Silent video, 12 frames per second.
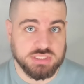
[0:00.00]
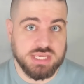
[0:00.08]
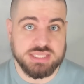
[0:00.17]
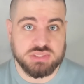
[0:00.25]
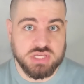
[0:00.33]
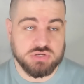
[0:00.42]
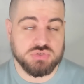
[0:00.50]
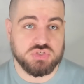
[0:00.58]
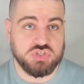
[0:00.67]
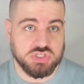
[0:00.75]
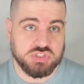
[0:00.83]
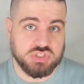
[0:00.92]
Like, there's
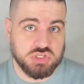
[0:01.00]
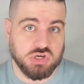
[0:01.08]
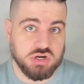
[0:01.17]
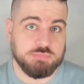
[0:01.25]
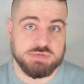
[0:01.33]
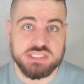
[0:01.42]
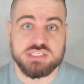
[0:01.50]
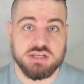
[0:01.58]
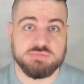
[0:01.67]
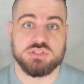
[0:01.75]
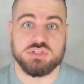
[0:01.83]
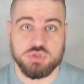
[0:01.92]
just gonna be
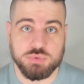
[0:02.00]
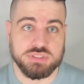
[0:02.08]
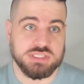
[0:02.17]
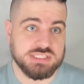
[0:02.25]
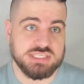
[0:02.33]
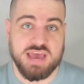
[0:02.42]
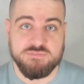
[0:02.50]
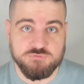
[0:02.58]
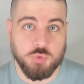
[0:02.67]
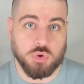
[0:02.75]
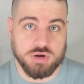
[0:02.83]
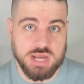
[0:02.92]
stuff to do with this at
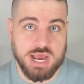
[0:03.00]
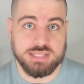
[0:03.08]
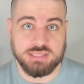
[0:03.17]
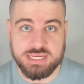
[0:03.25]
4-9.